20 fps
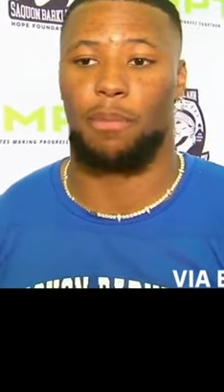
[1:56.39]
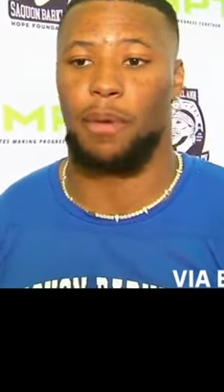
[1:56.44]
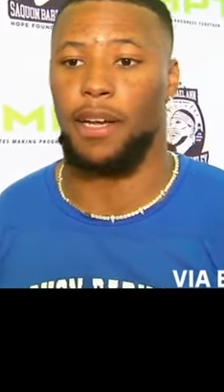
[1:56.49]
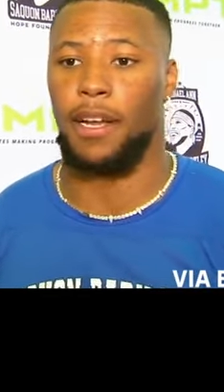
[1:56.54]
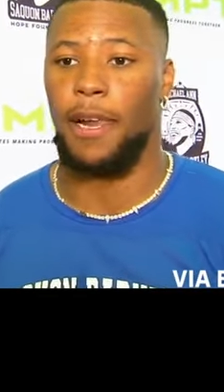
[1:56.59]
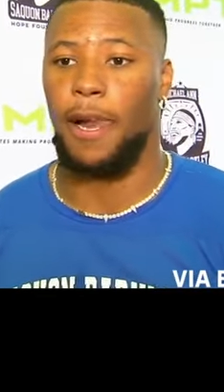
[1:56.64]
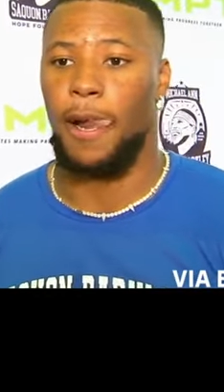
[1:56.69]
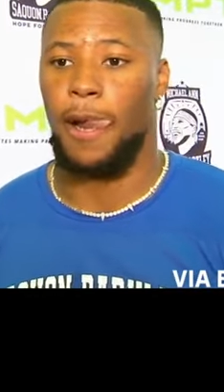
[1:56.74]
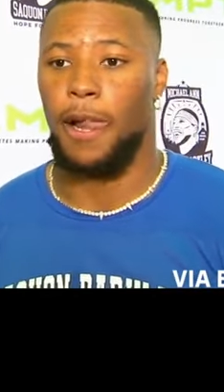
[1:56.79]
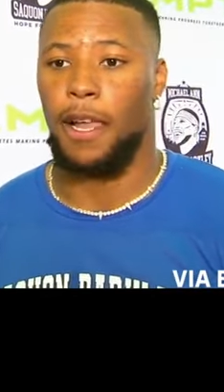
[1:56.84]
But
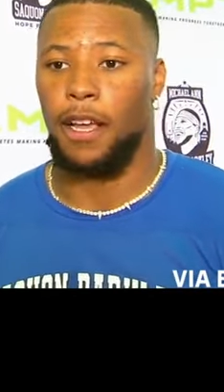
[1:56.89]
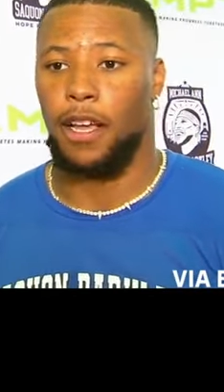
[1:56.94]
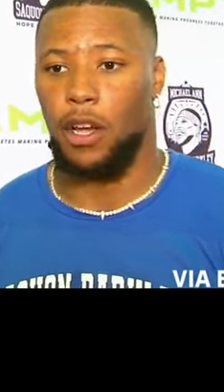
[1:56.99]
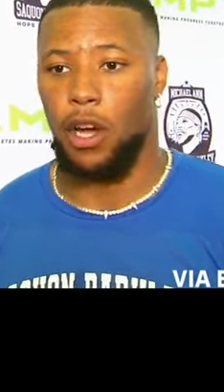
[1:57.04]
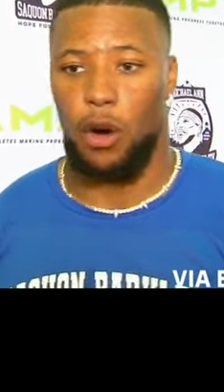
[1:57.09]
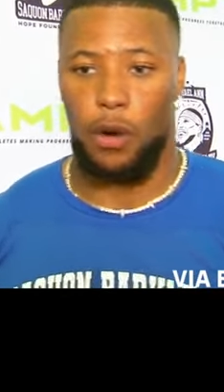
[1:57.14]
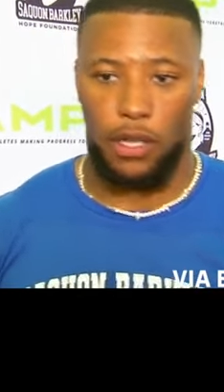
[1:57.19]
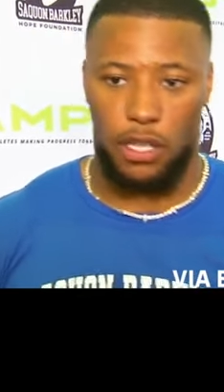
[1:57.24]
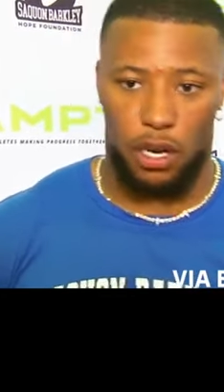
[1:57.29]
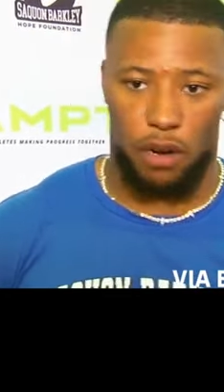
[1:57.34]

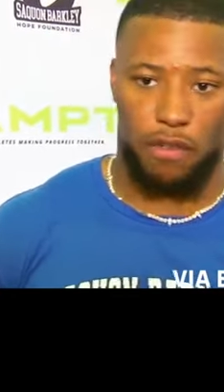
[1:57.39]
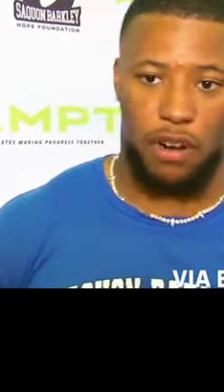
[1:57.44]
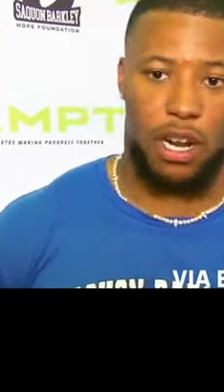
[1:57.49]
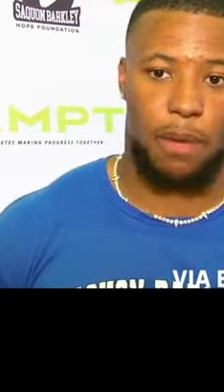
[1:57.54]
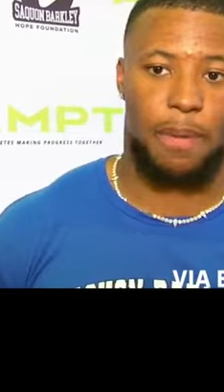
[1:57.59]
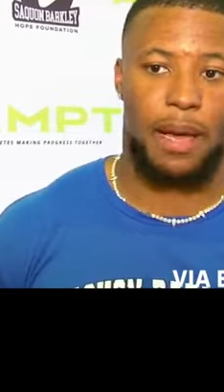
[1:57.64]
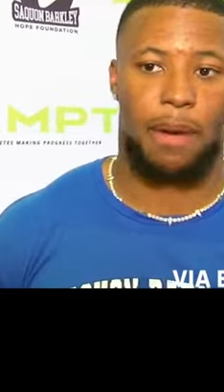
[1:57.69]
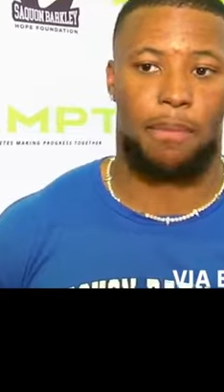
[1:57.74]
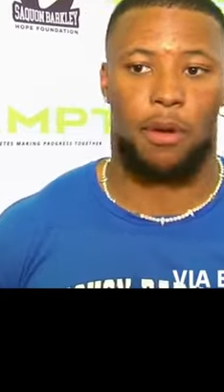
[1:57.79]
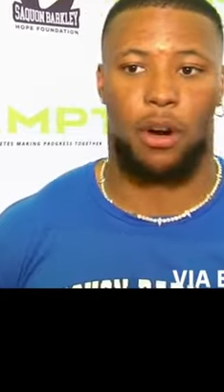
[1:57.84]
going to the running
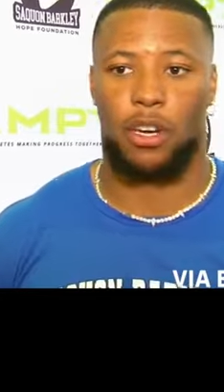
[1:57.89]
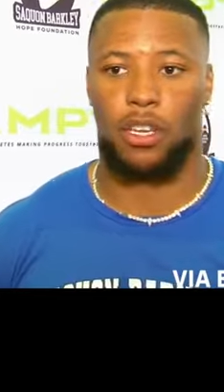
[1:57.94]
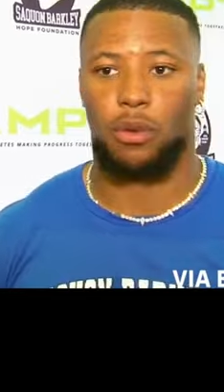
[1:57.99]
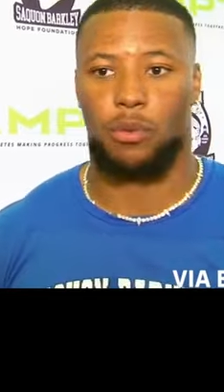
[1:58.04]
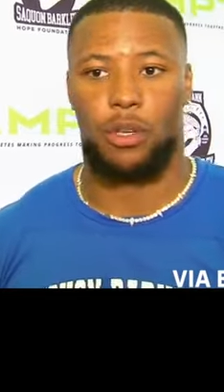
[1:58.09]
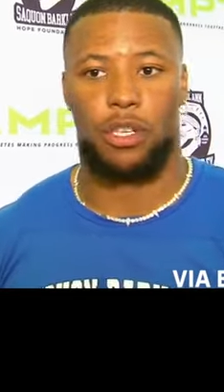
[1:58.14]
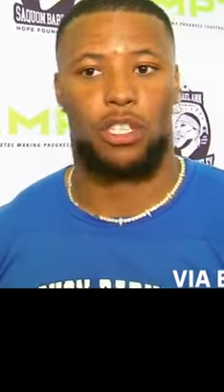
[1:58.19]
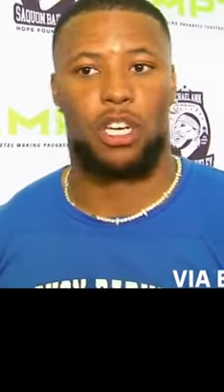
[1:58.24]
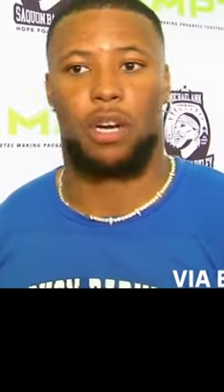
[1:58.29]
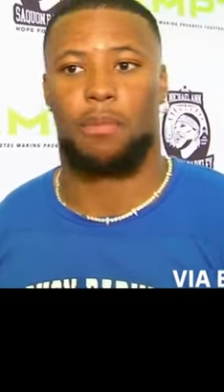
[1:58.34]
back market,
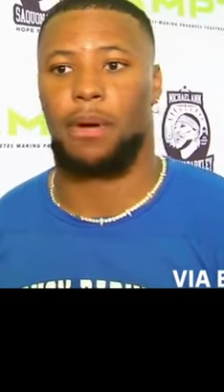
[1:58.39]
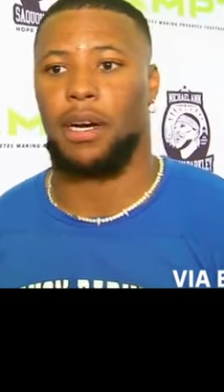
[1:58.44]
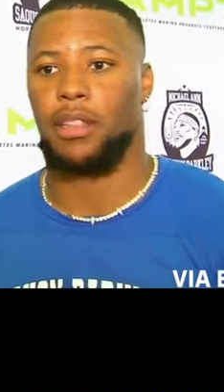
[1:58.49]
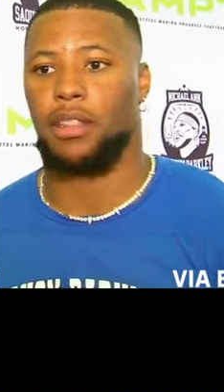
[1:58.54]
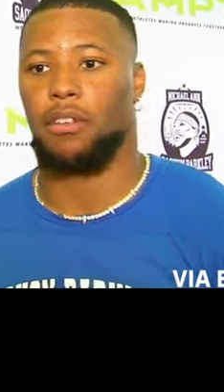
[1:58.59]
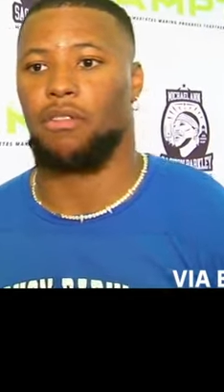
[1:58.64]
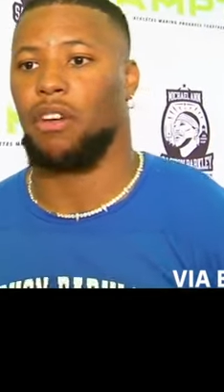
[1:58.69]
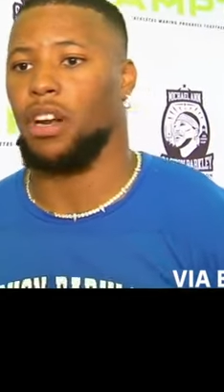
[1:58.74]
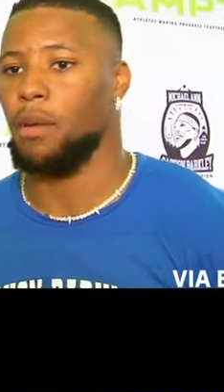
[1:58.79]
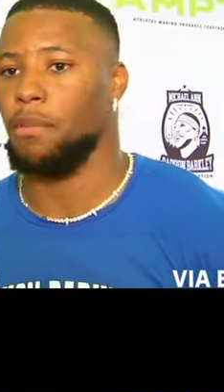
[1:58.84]
when you talk about
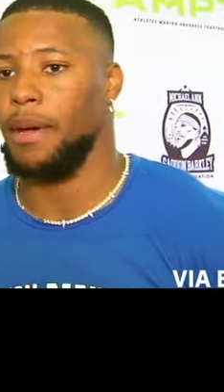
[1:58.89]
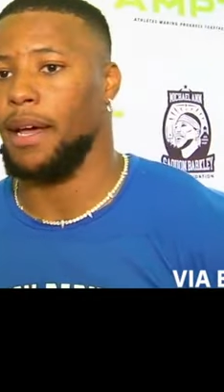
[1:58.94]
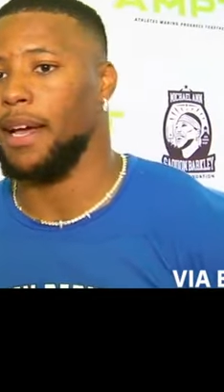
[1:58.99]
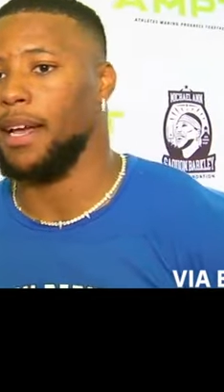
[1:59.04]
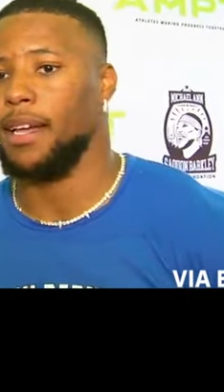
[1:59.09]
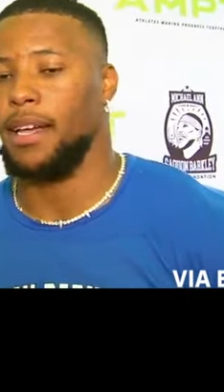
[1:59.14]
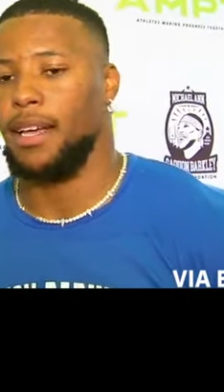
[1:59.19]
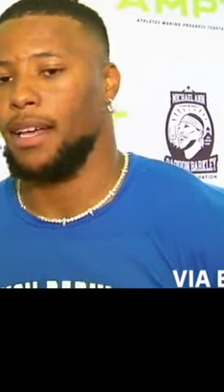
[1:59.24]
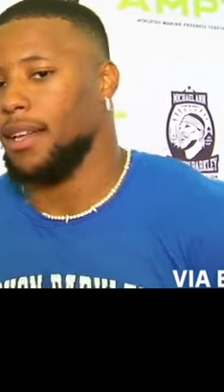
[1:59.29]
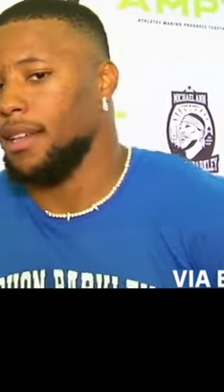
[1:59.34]
the running back
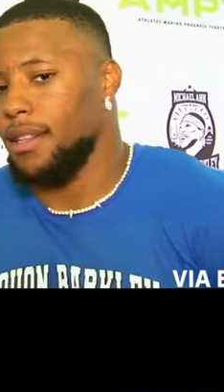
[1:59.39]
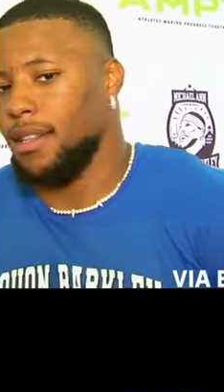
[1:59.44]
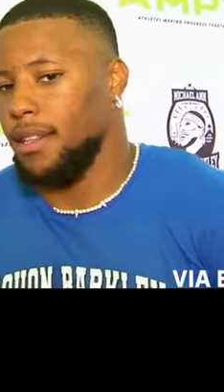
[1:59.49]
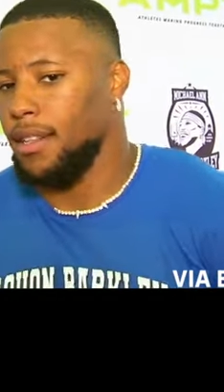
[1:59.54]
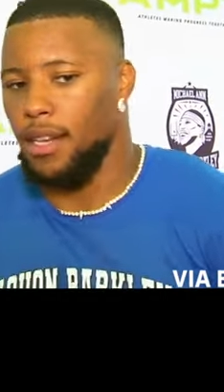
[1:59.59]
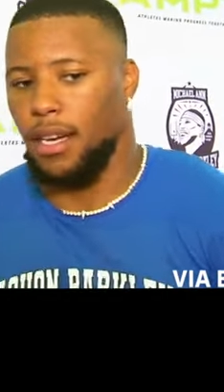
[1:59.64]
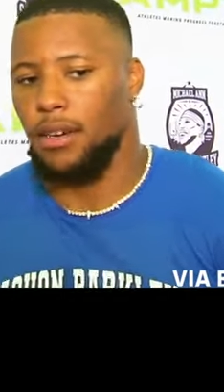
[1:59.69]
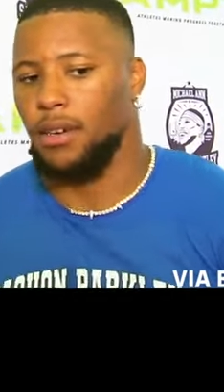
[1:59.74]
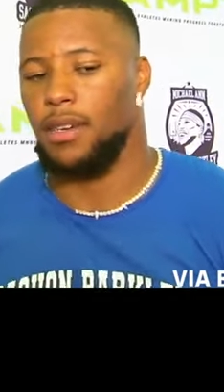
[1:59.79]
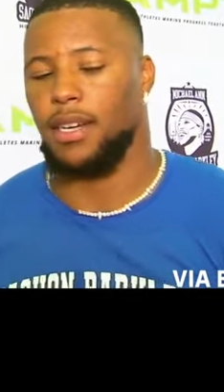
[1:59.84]

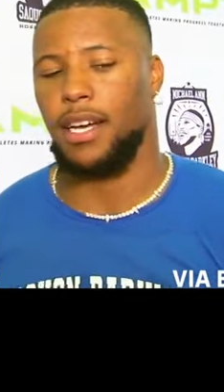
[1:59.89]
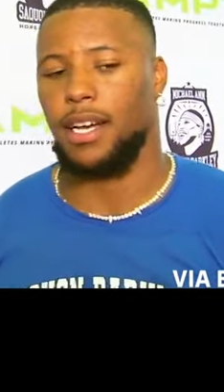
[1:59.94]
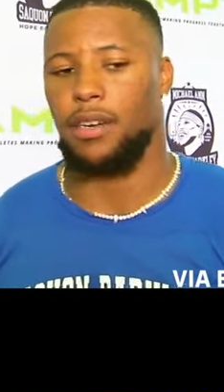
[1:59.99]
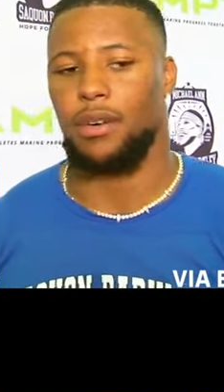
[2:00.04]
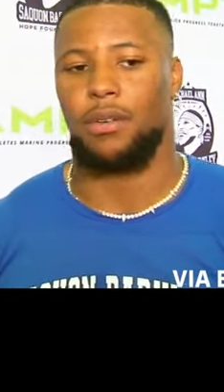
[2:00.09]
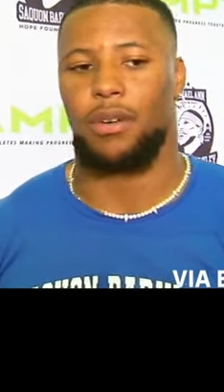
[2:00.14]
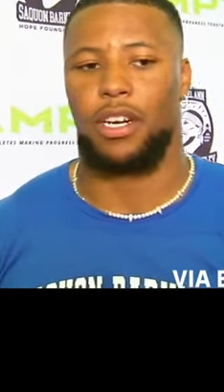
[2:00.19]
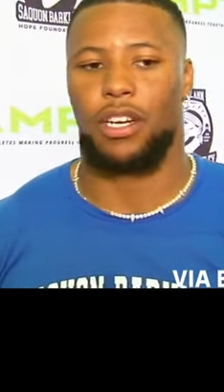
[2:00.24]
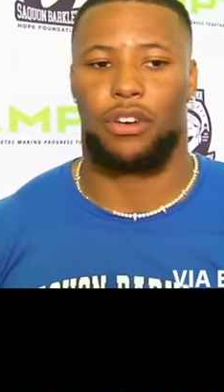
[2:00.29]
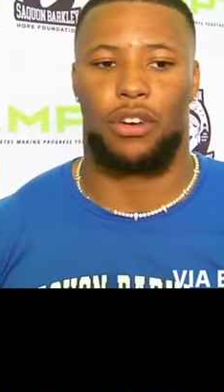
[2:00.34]
no, I
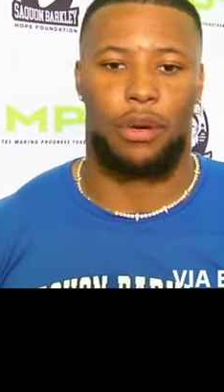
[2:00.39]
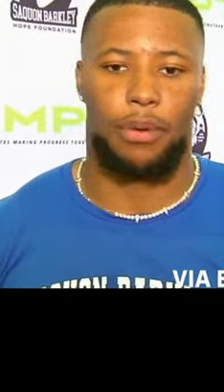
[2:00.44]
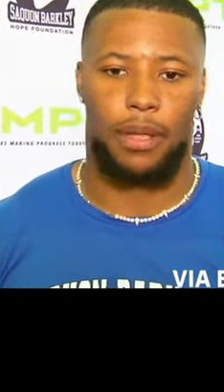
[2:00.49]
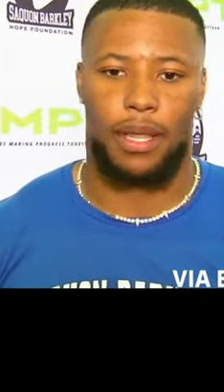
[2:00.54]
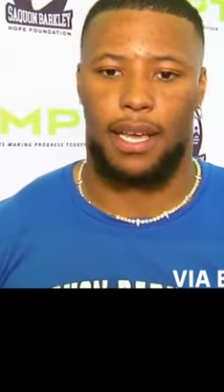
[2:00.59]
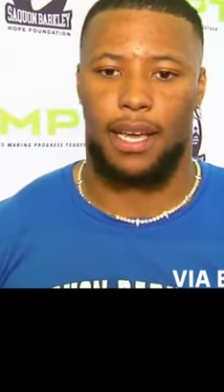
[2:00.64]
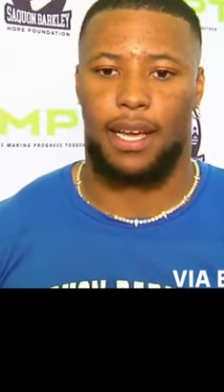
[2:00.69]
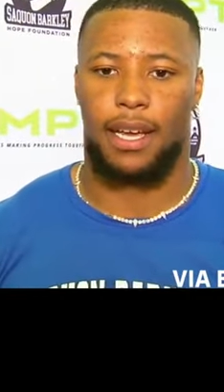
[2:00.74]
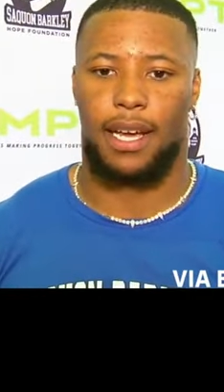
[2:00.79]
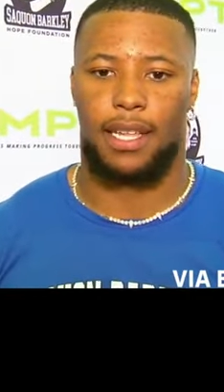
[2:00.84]
don't agree with that.